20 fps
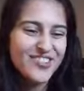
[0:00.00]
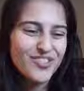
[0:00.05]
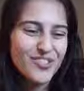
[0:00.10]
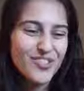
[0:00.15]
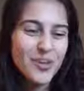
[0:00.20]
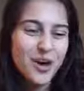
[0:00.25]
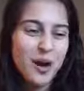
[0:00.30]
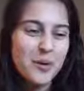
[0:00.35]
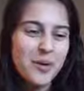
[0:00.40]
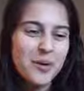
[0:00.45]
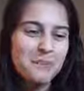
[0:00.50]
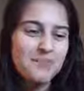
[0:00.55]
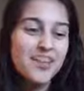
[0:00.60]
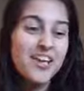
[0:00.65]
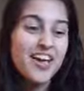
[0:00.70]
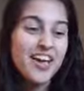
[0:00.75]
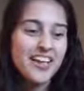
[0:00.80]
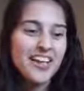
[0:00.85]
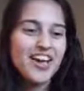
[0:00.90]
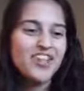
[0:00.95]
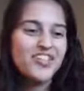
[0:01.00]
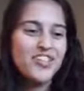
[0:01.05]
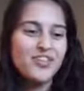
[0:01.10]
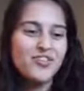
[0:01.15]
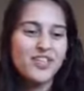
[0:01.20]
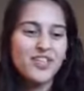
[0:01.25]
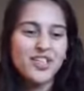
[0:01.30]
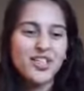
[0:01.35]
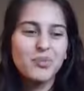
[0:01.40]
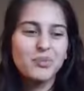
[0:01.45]
Thanks for the comment. And actually,
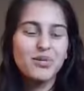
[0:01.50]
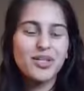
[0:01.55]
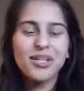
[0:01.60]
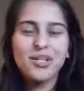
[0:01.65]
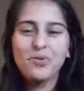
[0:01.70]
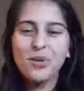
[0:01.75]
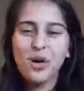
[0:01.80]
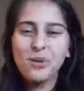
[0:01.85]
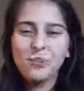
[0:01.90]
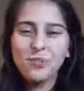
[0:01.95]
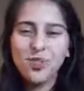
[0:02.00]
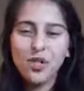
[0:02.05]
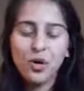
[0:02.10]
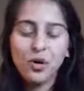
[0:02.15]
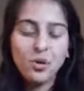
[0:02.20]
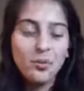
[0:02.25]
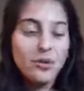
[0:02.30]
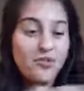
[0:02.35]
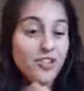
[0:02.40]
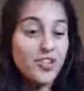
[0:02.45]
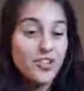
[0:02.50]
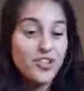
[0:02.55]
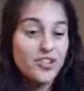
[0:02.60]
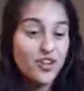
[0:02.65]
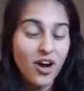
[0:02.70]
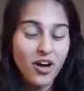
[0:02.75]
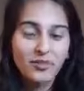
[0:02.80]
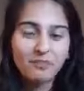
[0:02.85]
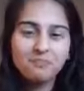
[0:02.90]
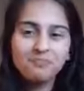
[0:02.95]
I was just going to bring you up. So one of my
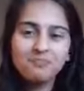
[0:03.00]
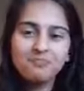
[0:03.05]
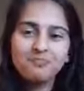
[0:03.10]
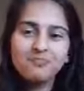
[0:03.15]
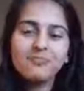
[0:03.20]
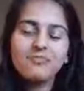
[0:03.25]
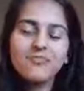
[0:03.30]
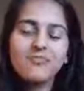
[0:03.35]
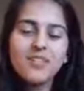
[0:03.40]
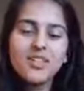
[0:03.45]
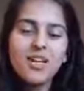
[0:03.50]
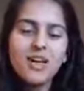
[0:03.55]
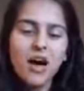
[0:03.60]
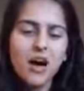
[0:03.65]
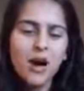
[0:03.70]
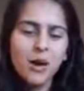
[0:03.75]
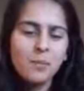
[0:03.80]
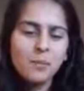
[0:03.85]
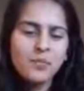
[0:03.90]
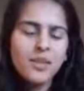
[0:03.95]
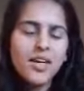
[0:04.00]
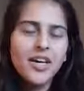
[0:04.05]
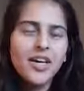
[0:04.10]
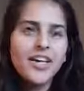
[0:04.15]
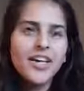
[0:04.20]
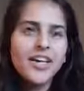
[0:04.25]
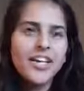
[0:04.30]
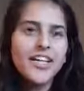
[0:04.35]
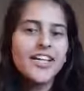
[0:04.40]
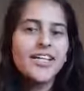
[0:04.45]
friends, John, um,
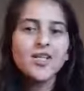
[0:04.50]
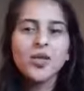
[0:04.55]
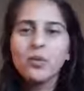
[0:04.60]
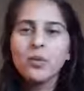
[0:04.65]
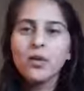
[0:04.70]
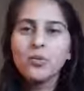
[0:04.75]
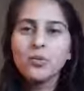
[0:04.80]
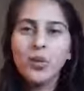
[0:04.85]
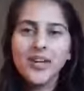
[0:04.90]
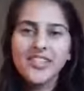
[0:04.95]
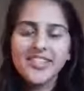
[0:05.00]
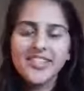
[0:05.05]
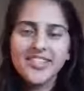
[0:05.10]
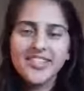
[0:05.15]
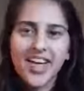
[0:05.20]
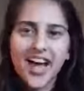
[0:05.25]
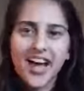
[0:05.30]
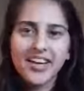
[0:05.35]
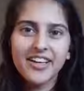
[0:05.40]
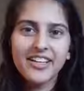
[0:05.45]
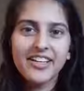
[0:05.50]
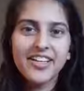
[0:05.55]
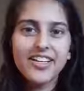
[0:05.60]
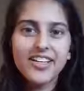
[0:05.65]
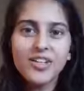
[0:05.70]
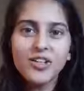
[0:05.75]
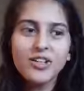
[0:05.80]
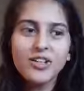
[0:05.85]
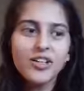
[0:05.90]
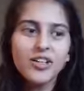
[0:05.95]
he told me once that a
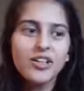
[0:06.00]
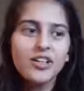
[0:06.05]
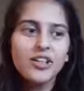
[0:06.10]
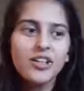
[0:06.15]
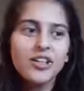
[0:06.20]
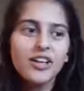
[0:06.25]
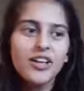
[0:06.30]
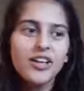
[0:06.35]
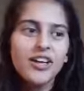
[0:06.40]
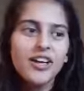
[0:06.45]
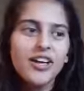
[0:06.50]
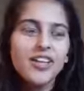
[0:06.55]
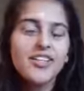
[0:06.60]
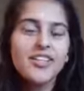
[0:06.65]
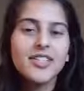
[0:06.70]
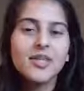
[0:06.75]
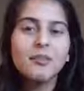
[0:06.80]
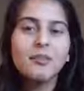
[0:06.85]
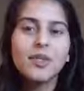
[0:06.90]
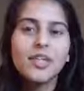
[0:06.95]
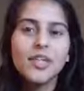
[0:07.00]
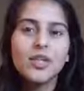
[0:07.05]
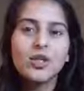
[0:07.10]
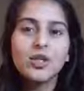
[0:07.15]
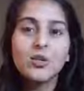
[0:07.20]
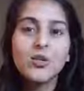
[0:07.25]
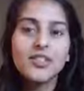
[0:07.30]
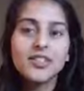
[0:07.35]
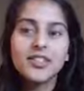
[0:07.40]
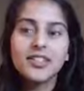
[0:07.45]
healer is somebody
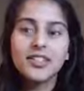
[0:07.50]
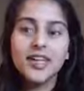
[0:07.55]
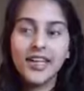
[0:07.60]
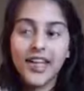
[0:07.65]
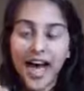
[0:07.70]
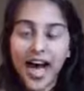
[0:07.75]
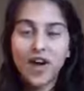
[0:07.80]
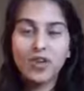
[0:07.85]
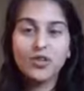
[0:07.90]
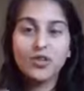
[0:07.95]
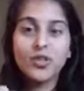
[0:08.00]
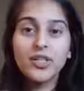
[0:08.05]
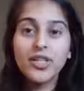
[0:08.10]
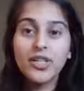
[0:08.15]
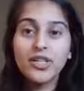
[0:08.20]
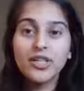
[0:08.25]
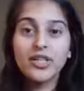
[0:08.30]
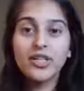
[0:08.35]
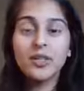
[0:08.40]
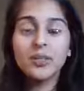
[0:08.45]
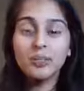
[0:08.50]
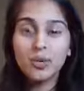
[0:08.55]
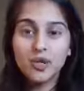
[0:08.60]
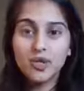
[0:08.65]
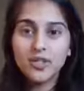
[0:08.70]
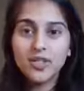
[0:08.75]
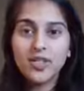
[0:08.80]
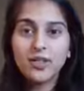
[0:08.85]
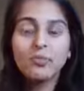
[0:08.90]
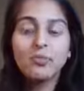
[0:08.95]
who isn't like actually healing the
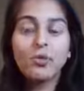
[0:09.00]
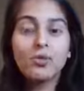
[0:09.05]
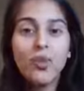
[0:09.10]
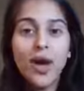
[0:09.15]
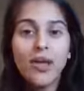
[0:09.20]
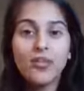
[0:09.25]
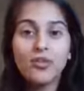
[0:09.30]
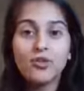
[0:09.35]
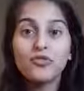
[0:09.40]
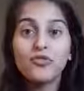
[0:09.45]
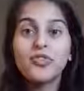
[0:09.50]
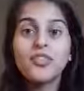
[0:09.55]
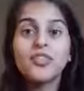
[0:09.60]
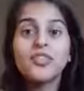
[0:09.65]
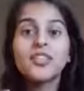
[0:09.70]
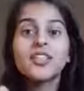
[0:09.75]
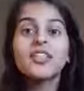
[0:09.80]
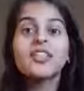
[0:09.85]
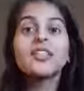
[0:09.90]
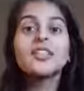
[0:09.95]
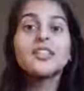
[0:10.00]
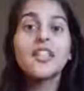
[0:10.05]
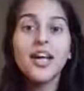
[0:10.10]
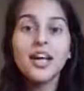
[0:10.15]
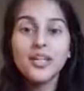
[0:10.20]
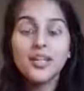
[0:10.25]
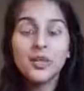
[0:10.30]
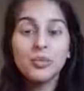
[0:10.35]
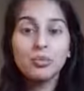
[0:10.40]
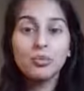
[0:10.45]
person, but rather
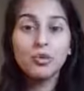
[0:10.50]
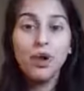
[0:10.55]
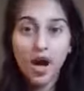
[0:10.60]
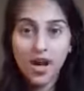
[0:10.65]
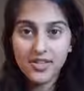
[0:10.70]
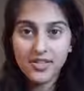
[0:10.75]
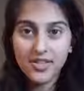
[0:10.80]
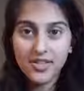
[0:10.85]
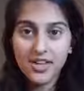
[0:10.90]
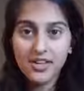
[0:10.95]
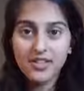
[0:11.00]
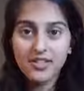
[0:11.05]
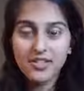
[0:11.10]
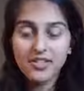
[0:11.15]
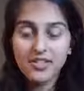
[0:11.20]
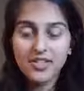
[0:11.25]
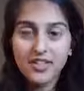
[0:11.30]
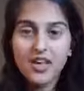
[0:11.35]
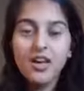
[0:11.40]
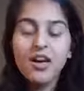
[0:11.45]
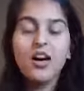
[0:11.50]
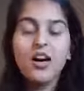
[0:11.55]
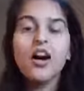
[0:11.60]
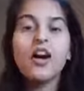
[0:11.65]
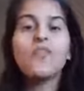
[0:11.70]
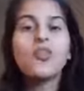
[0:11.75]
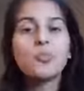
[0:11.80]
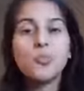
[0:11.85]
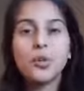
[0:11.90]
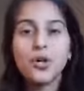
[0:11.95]
facilitating the process
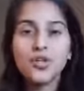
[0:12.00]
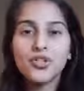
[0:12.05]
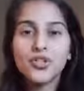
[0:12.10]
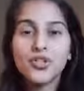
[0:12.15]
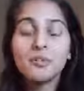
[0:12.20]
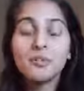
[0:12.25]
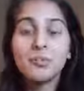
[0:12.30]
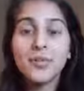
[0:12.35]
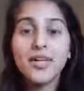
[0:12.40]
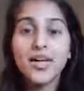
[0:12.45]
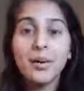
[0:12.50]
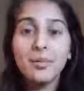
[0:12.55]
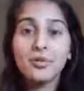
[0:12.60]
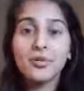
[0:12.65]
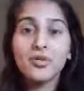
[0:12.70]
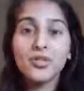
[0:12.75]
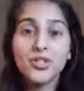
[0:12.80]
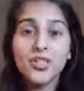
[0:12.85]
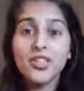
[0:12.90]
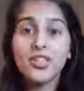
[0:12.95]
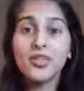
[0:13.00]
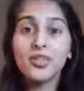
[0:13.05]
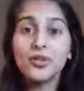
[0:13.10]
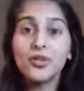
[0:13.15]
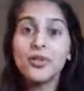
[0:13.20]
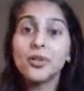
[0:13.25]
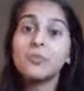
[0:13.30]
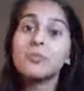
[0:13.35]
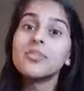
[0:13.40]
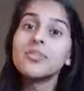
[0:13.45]
of the person being able to
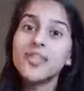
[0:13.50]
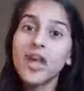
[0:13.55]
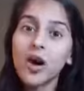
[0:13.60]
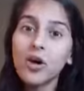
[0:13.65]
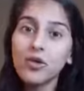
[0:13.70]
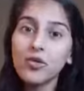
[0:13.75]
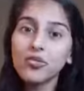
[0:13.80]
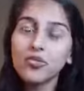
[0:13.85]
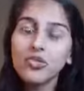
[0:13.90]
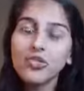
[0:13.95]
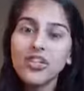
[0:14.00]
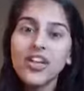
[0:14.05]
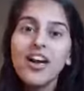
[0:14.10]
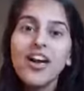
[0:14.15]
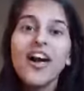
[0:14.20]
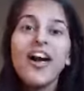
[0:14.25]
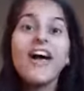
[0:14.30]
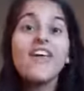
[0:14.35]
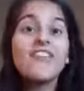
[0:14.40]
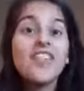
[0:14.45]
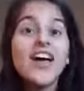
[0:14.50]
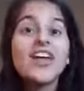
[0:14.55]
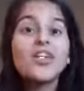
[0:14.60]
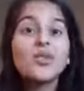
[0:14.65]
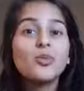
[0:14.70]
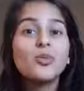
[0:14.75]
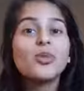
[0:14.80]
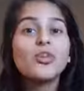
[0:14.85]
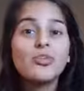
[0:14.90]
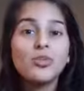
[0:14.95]
heal themselves. And
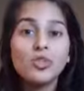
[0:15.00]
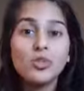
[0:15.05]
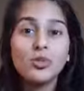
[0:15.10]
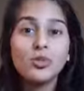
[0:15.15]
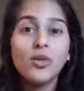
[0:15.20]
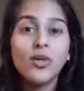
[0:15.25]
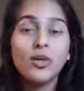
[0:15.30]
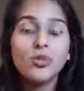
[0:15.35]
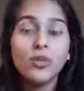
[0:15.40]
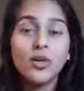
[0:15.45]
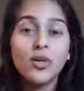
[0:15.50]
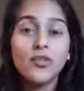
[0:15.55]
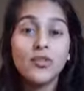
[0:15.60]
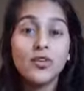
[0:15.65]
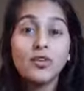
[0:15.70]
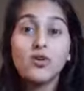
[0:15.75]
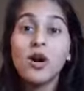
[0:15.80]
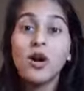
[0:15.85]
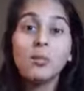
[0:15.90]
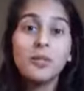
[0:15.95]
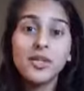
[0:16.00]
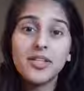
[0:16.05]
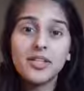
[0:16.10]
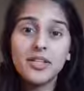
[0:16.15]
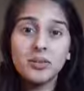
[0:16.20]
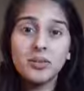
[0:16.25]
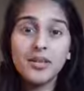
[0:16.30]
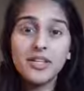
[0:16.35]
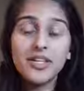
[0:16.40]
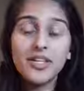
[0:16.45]
that is what you're doing whenever you're helping
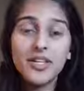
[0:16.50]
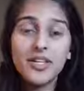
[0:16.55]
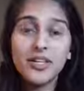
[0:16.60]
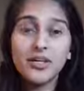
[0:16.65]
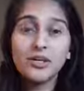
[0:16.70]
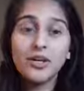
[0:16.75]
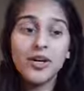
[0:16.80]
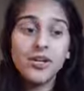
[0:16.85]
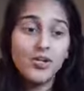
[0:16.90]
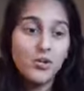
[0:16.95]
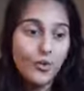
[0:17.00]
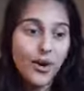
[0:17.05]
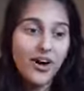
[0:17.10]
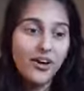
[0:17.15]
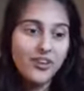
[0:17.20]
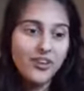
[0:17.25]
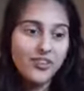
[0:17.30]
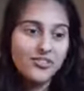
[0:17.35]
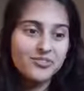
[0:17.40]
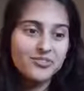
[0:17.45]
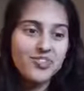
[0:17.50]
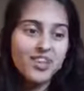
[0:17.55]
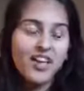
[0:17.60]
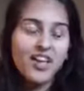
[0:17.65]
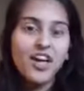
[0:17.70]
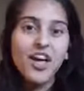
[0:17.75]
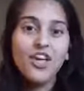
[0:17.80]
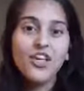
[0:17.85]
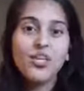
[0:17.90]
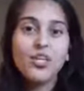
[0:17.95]
somebody heal as well.
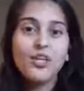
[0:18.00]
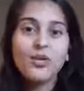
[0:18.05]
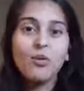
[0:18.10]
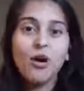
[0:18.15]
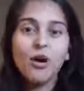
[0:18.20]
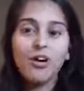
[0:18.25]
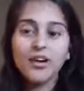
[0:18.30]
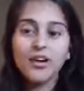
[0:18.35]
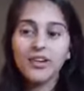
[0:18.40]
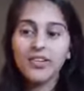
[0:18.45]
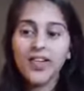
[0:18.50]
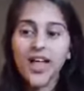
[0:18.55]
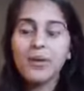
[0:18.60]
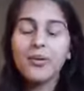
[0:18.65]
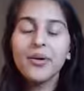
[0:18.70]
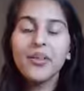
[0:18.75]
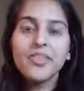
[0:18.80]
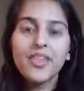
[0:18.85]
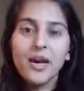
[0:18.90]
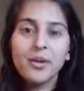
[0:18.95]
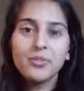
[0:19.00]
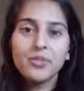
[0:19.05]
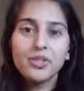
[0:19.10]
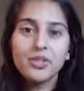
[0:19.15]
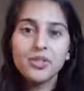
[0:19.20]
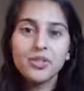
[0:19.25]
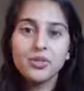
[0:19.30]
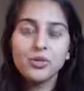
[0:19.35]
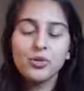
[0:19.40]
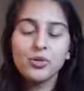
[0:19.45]
You are allowing
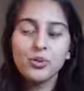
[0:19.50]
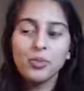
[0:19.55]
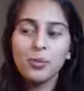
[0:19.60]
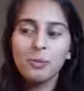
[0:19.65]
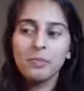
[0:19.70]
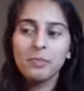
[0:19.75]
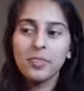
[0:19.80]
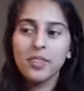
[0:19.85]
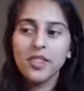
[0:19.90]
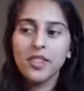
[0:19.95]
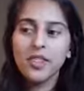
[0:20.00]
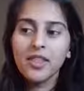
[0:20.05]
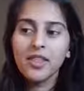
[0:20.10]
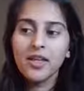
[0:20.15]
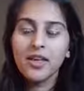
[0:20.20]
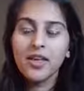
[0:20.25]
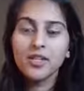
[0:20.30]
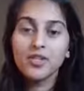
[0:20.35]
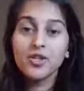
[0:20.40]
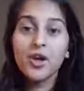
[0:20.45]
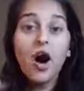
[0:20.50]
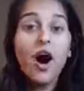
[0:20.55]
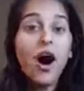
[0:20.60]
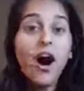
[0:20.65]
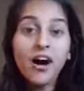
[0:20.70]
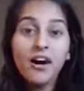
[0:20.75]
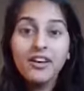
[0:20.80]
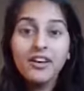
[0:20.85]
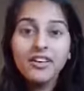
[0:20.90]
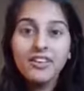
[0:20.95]
them to
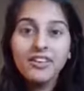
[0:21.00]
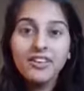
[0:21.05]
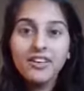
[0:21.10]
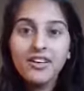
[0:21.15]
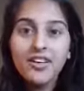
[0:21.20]
talk.